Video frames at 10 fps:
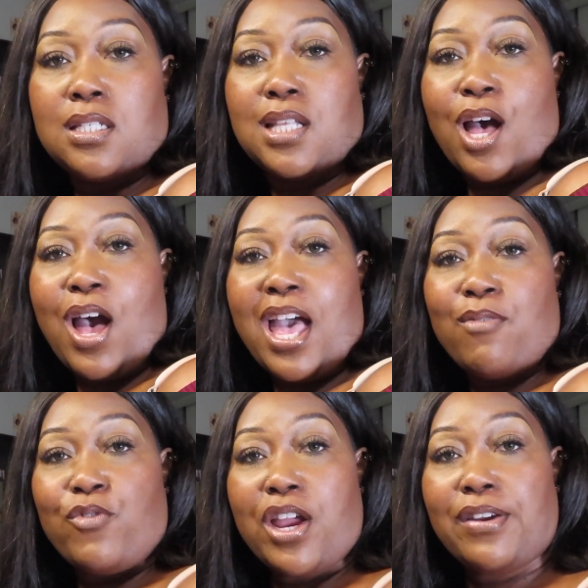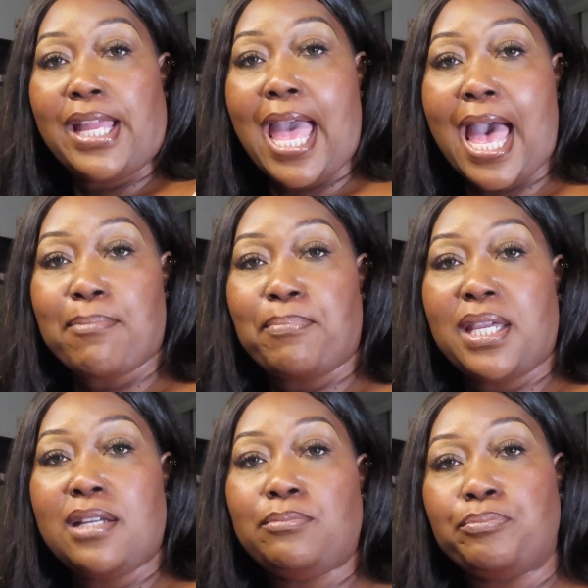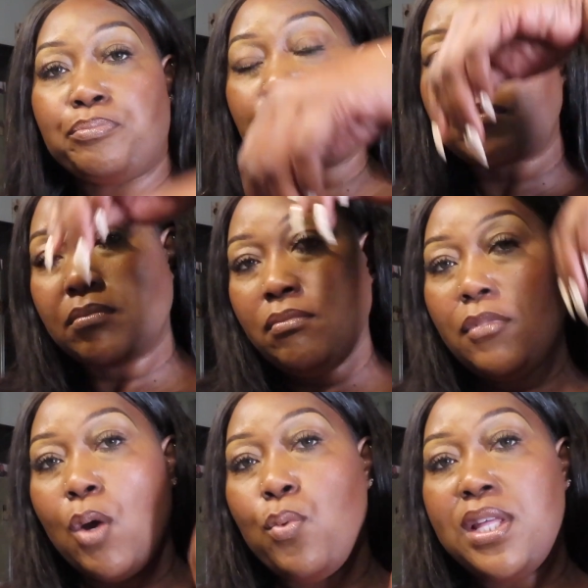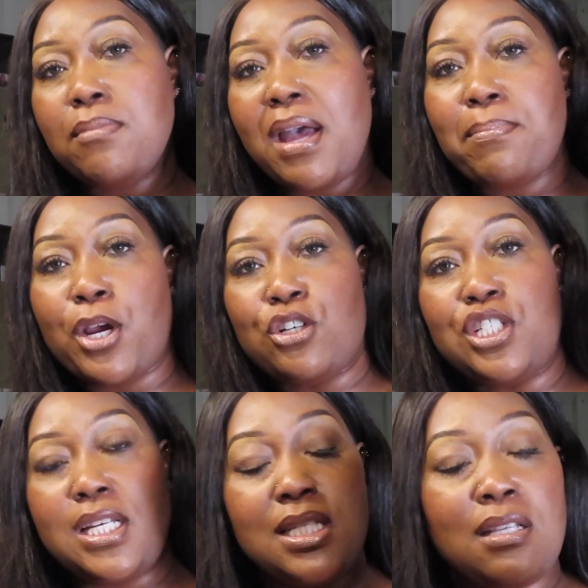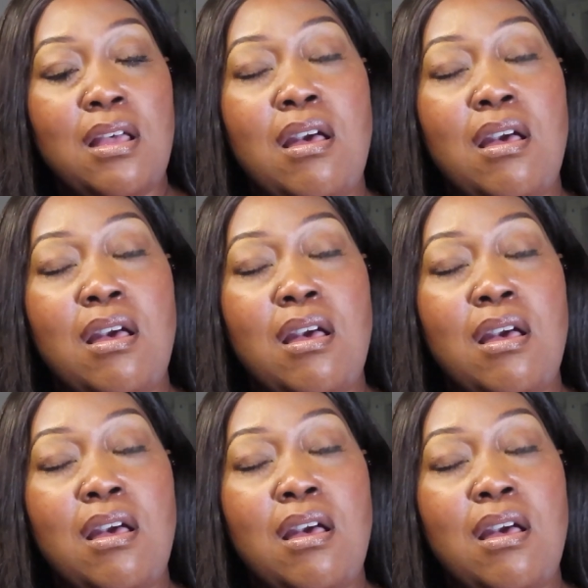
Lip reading: So I'm very happy with my purchase.